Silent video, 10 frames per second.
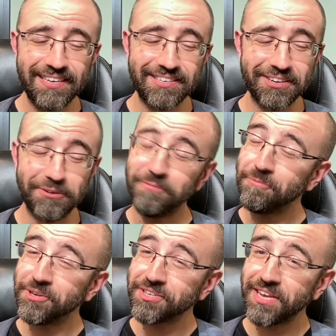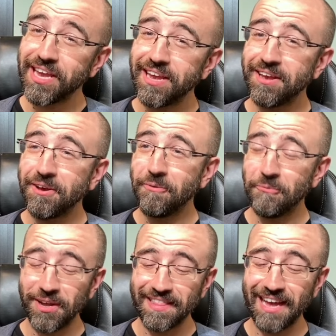So we'll see
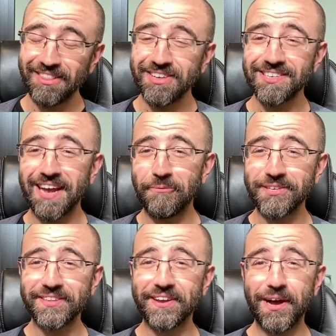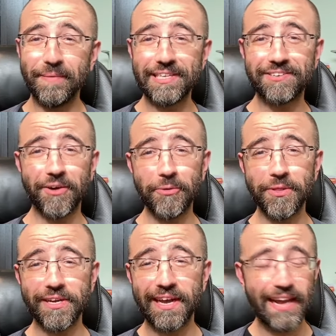what that looks like once the comments start rolling in.